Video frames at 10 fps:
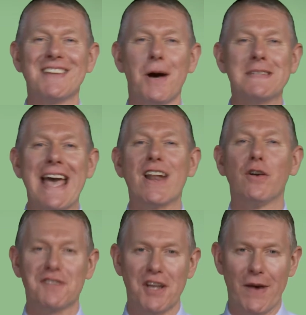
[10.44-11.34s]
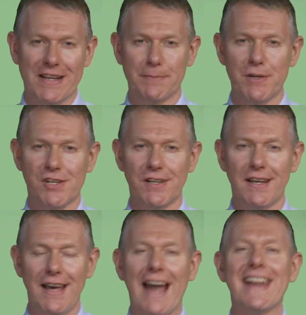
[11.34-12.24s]
time to head off to your exhibition,
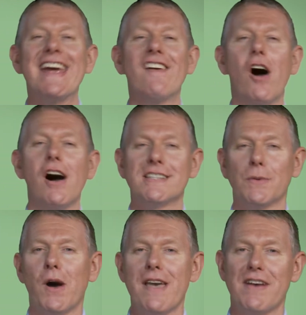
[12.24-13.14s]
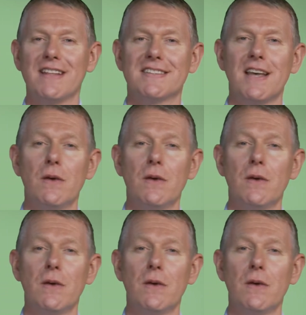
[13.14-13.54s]
and here at Eye to Eye Events